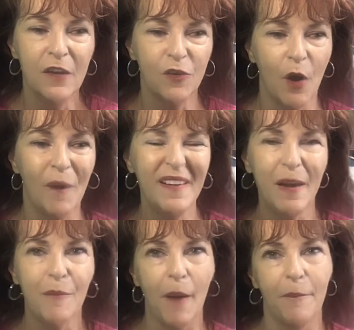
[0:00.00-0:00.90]
So I always
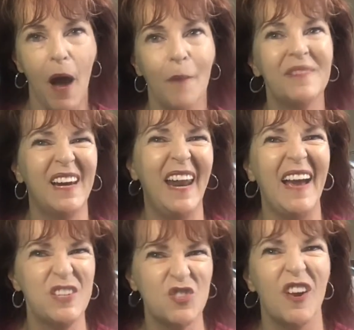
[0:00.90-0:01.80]
had mom's little
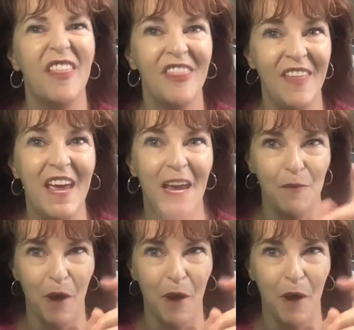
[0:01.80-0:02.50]
extra thing,